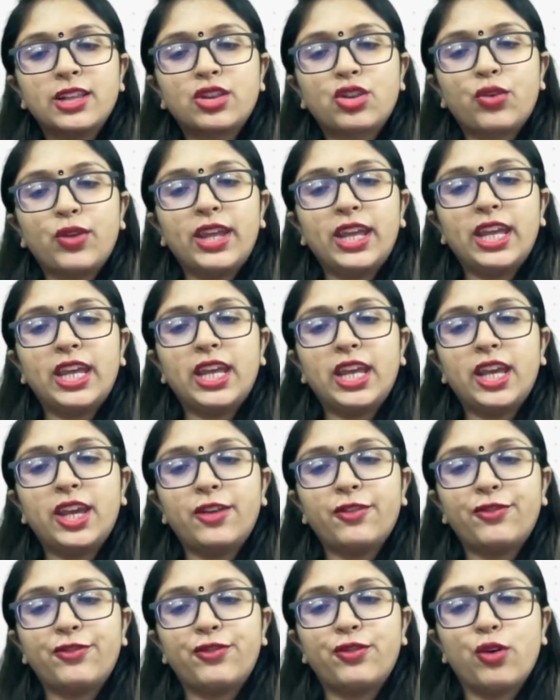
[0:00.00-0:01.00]

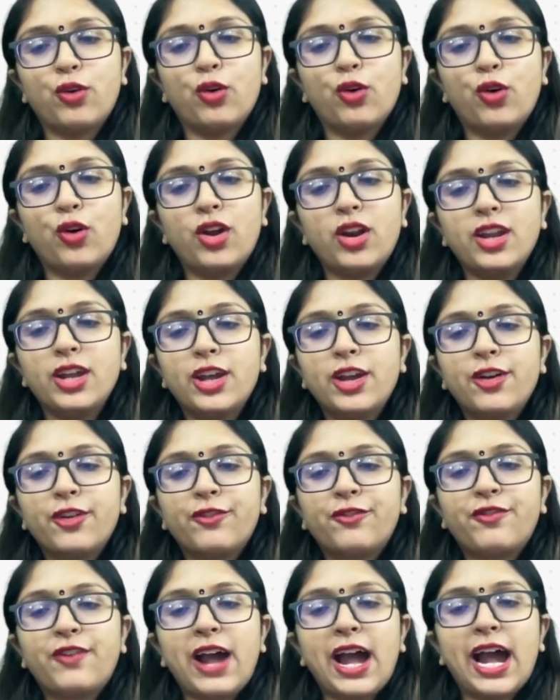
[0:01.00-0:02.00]
3, 4,
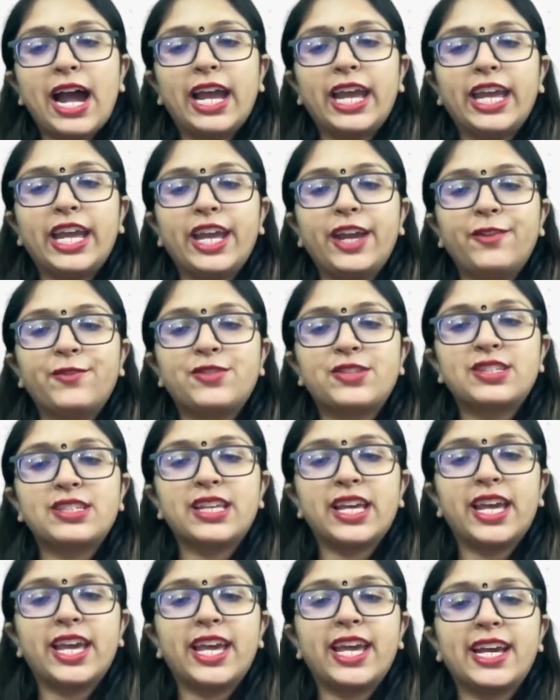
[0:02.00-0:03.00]
5,
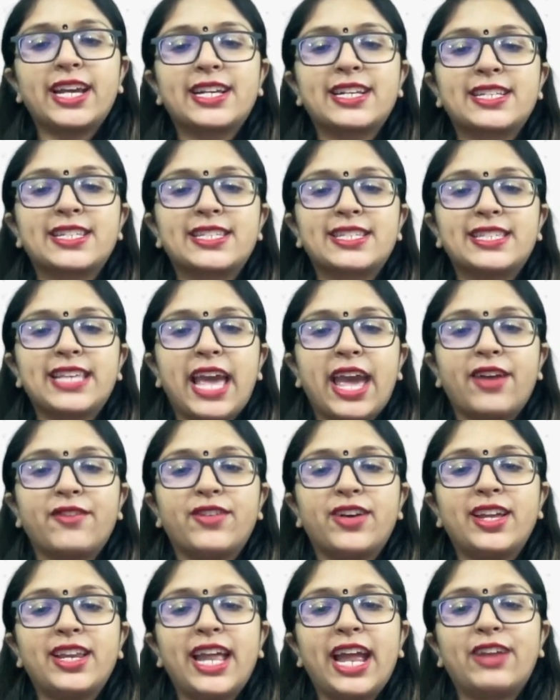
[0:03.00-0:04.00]
6,
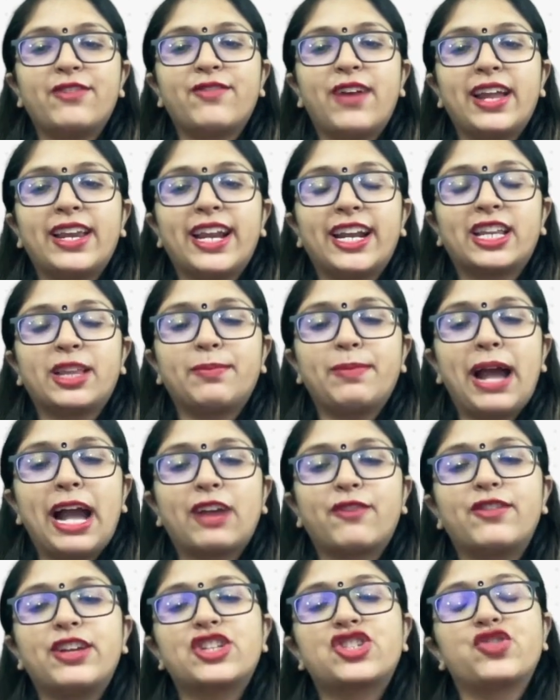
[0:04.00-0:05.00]
7 and one at the
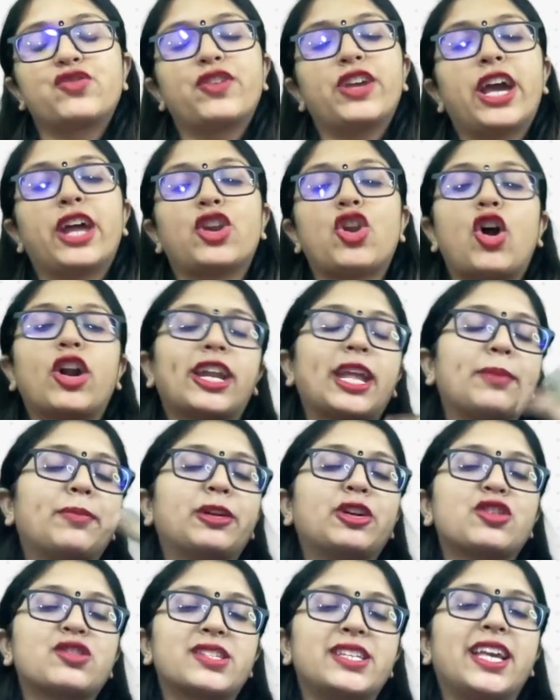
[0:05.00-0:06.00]
back which we are not
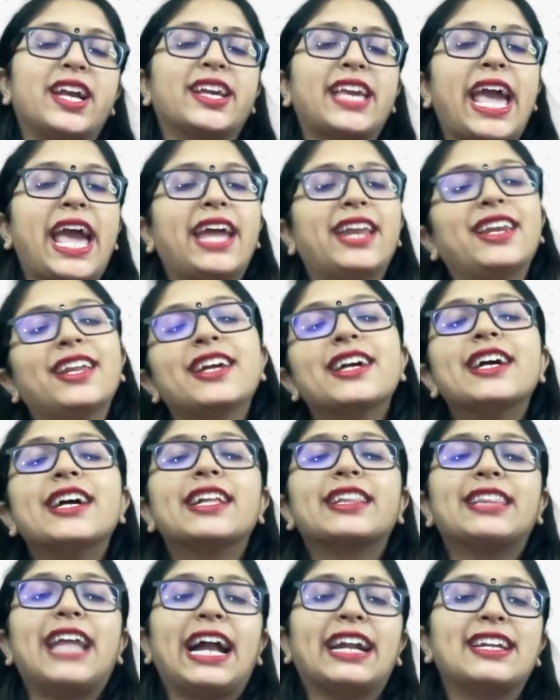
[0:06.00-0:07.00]
able to see again.
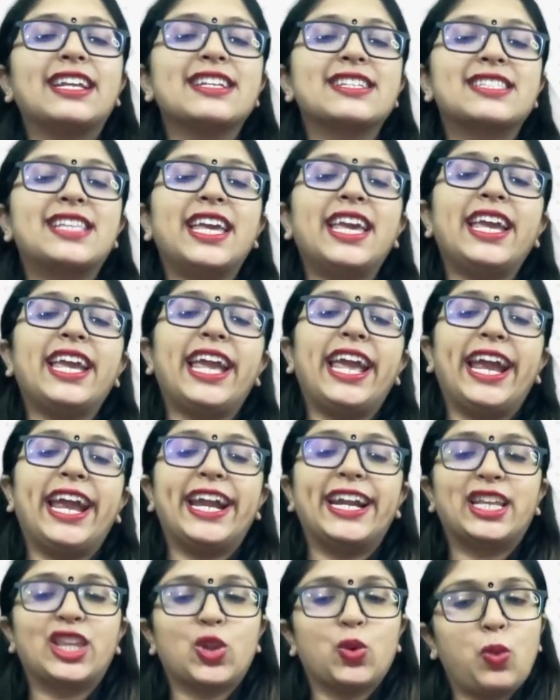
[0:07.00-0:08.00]
That is the
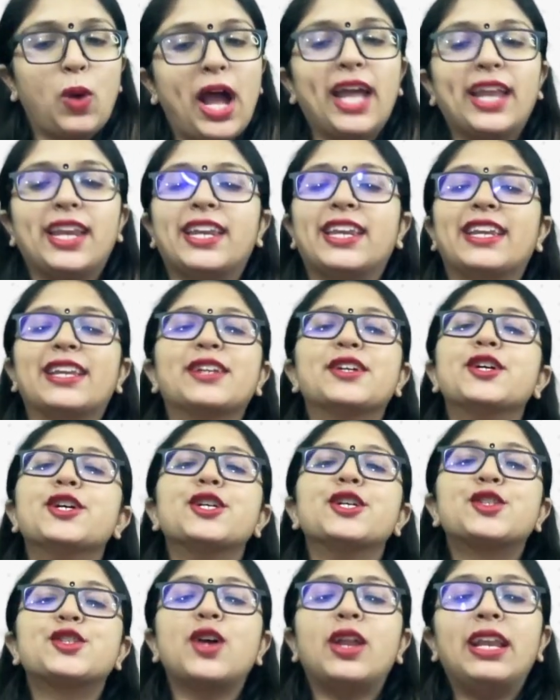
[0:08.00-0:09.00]
8th one.
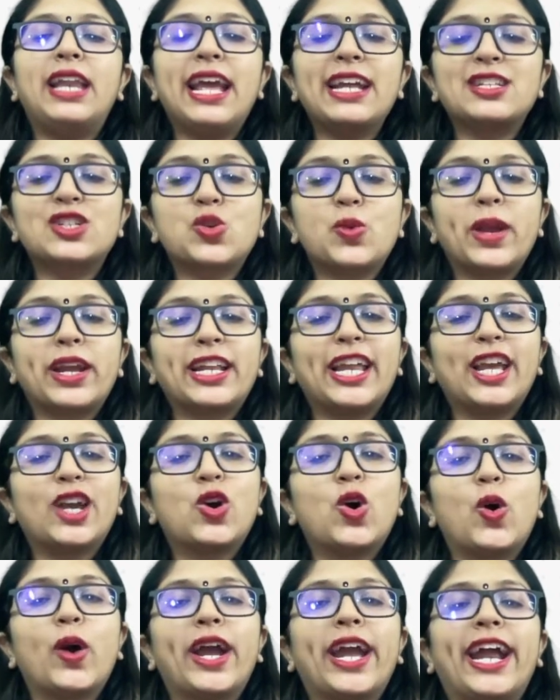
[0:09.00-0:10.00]
So let's quickly
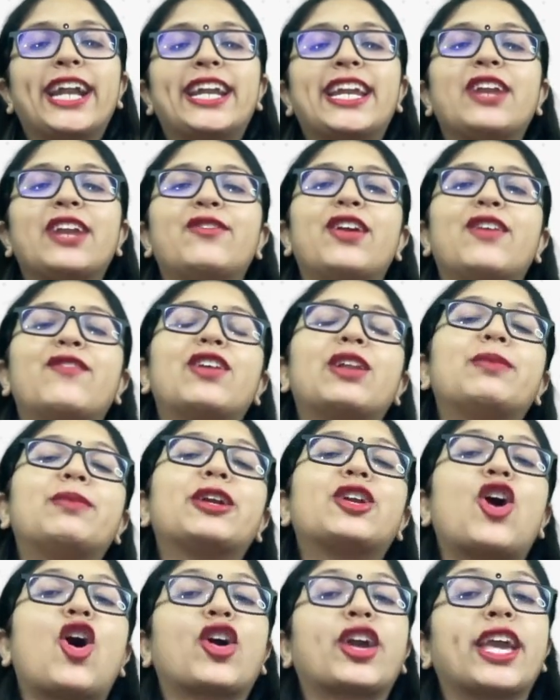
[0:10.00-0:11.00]
go ahead and we will be
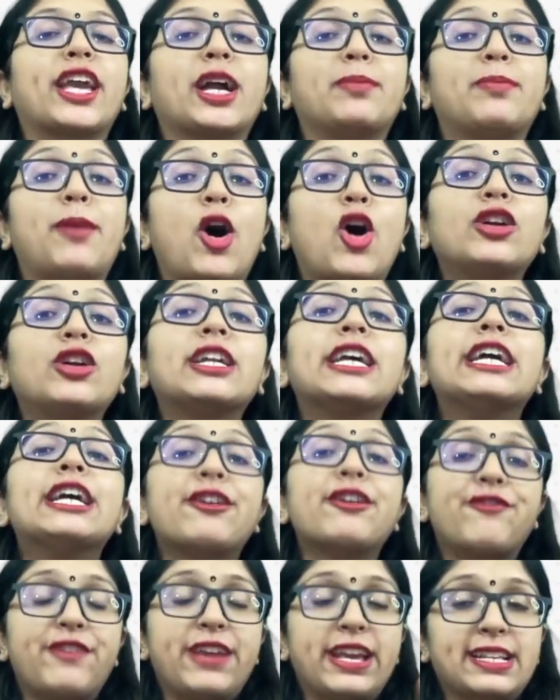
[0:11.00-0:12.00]
talking
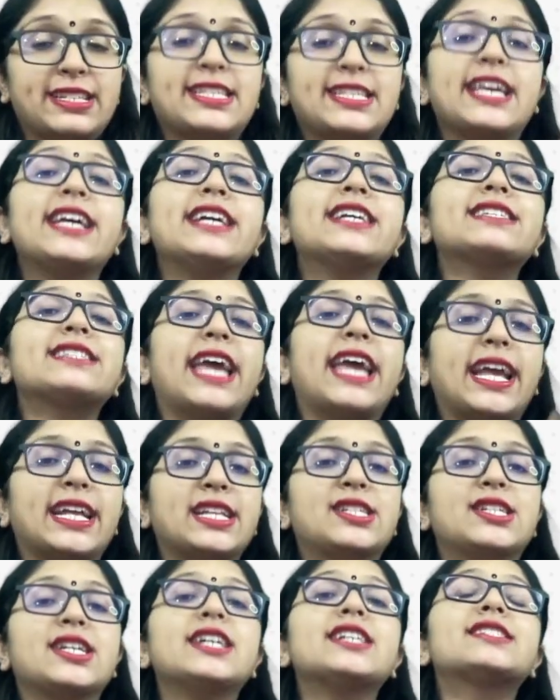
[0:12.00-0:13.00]
about faces,
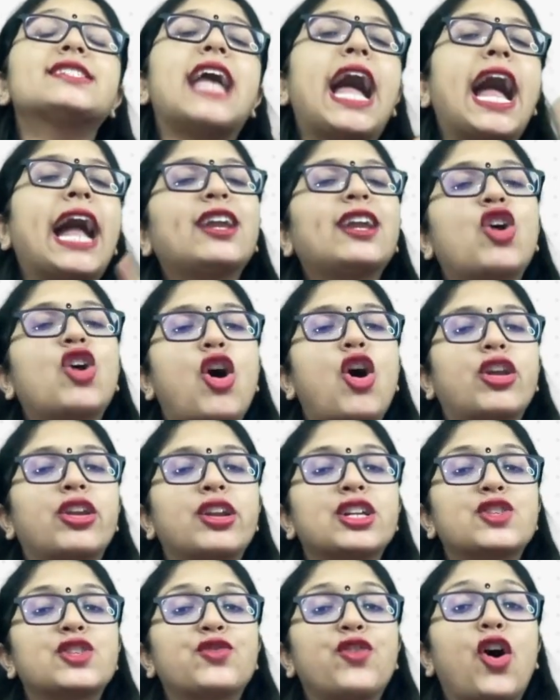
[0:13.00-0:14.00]
edges and
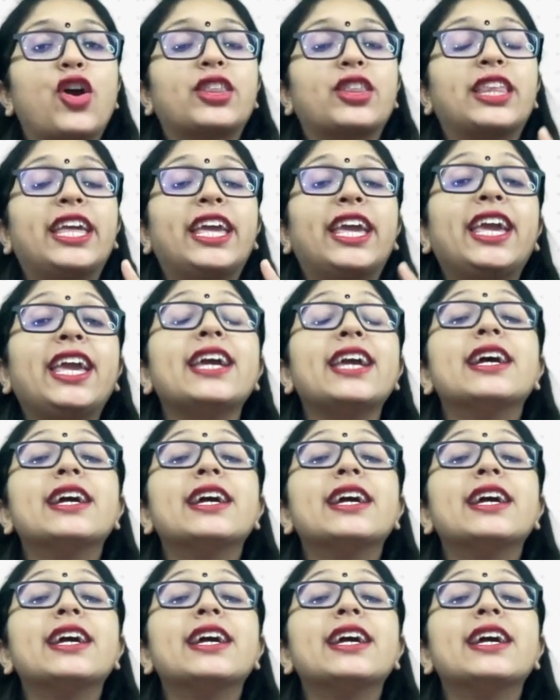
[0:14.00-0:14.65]
corners for the